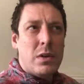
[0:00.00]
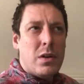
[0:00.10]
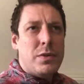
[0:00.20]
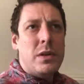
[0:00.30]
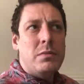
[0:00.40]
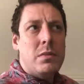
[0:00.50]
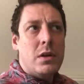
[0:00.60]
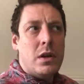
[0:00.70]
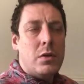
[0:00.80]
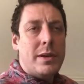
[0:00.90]
Often
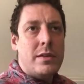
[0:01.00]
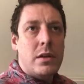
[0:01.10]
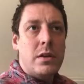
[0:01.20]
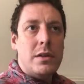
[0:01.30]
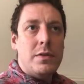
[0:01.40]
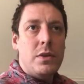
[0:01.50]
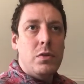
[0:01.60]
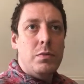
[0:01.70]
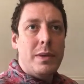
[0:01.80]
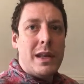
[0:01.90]
a good place to look is if
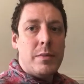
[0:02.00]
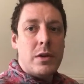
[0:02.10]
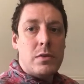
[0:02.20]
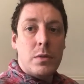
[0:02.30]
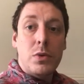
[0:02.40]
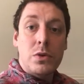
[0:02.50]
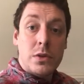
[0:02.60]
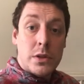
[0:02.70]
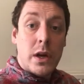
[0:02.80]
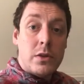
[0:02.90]
you've been emailed your report on
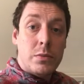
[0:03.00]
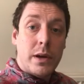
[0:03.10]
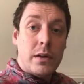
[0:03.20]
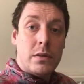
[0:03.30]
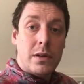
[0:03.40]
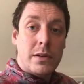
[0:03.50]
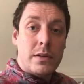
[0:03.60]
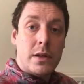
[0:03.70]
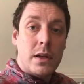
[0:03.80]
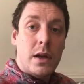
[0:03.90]
title by your
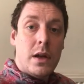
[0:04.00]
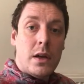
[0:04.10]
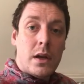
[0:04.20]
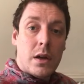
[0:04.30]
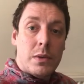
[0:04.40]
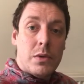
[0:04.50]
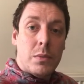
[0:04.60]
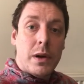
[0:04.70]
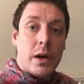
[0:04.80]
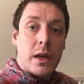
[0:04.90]
solicitor when you were
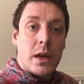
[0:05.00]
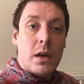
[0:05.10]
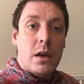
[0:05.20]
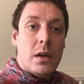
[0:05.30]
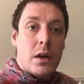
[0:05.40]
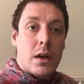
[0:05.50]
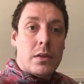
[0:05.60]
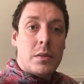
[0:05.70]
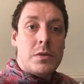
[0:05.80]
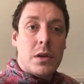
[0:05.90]
buying.
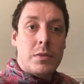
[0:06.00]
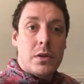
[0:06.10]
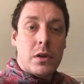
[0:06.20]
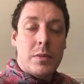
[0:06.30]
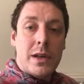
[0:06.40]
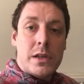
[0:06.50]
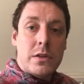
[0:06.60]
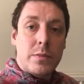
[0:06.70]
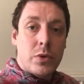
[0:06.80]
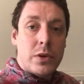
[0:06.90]
Sometimes the documentation
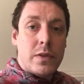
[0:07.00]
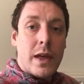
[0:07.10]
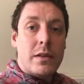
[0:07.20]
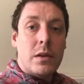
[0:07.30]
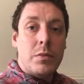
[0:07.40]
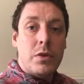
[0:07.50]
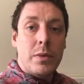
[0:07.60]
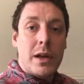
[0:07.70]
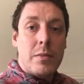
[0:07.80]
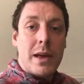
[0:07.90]
supporting that's come through
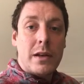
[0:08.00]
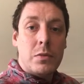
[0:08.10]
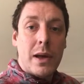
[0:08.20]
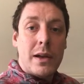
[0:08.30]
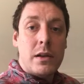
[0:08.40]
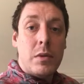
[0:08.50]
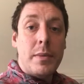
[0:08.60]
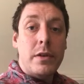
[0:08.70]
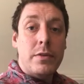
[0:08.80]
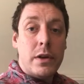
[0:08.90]
by email as well, and you won't be
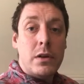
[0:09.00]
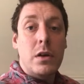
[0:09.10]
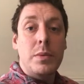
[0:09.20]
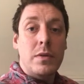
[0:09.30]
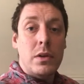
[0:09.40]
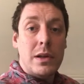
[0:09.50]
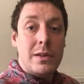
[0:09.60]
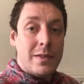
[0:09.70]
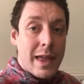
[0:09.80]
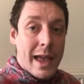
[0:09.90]
able to find a copy of your
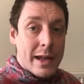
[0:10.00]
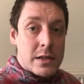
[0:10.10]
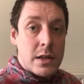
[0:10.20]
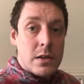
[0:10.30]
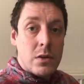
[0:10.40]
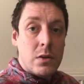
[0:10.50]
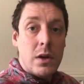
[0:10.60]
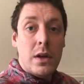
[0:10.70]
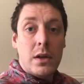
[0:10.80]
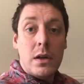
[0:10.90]
lease there, just in your
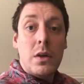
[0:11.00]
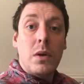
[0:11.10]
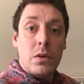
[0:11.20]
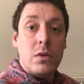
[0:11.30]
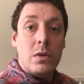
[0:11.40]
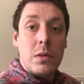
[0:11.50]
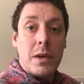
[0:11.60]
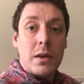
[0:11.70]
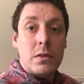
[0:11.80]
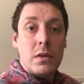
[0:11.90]
older
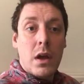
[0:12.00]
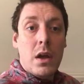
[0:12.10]
emails.